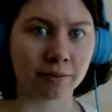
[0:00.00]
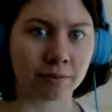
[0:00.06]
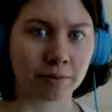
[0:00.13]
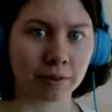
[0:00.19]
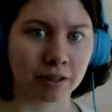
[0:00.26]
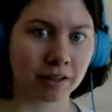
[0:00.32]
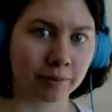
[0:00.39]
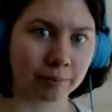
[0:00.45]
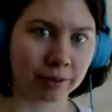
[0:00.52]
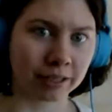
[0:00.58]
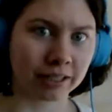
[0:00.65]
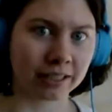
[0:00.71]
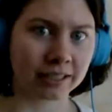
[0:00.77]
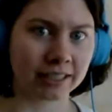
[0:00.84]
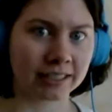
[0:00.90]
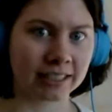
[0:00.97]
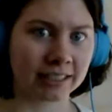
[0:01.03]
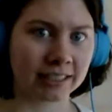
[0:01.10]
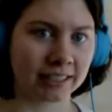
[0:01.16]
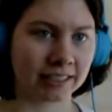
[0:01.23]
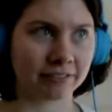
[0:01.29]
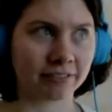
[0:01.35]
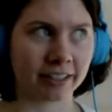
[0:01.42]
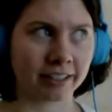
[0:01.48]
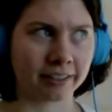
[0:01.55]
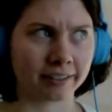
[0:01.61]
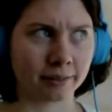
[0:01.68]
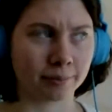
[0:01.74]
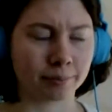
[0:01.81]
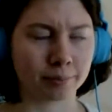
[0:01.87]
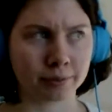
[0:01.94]
them their number, and then they
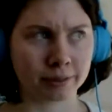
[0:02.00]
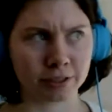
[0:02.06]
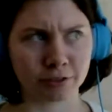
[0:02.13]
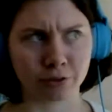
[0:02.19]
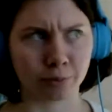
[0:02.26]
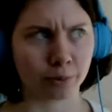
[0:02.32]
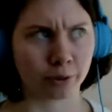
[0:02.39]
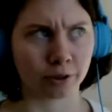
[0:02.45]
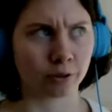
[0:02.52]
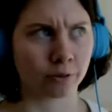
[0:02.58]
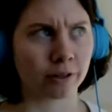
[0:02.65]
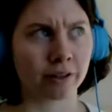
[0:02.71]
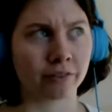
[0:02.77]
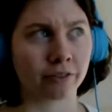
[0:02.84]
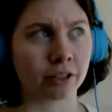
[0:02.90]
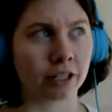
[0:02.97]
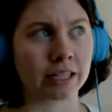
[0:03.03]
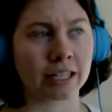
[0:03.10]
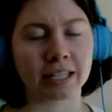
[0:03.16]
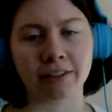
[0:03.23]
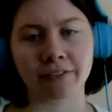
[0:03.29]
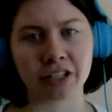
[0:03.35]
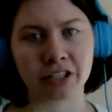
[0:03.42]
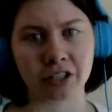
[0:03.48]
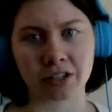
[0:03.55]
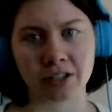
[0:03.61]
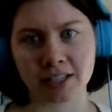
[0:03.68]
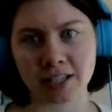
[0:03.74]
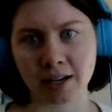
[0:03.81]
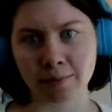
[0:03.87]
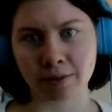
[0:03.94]
file a police report or whatever, and then if it
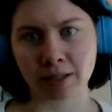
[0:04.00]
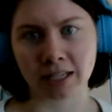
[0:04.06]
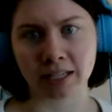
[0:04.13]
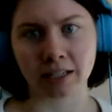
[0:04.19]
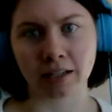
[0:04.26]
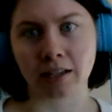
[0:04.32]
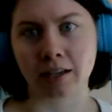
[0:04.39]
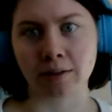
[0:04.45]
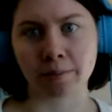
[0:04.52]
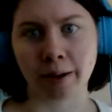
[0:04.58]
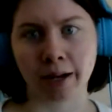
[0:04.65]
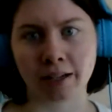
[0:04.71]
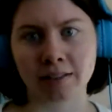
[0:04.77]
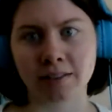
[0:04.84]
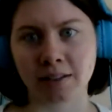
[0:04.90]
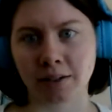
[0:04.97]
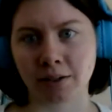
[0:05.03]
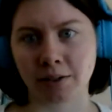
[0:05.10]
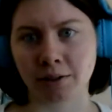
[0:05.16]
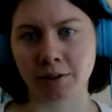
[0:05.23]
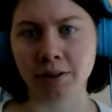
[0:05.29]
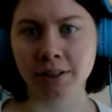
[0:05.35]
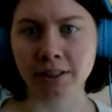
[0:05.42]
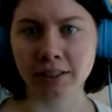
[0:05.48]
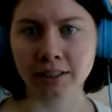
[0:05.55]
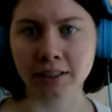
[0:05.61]
turns up, they can get it back to you.